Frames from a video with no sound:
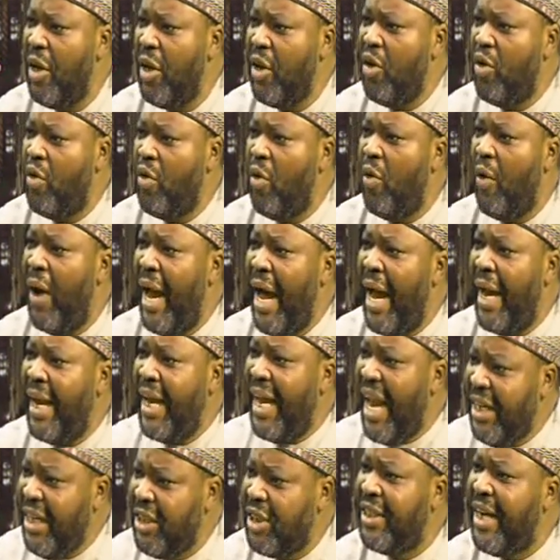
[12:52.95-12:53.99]
you know, a
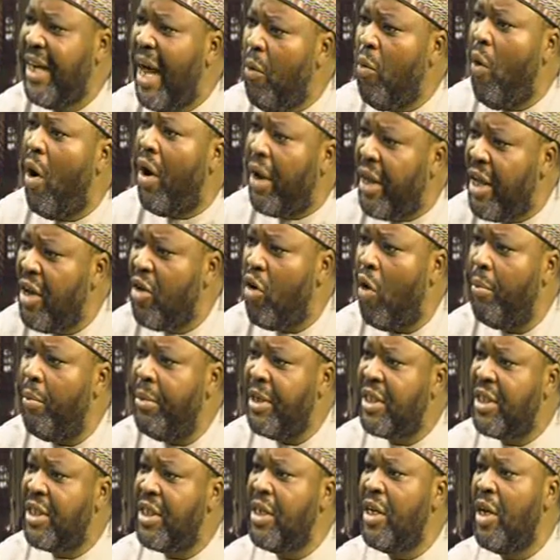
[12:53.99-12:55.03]
national working
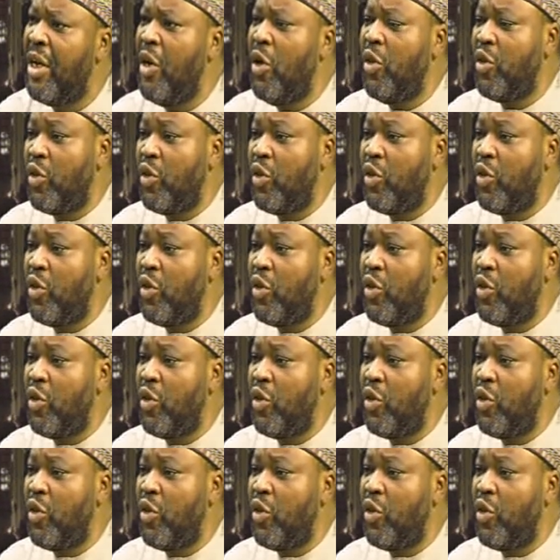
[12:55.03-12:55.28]
committee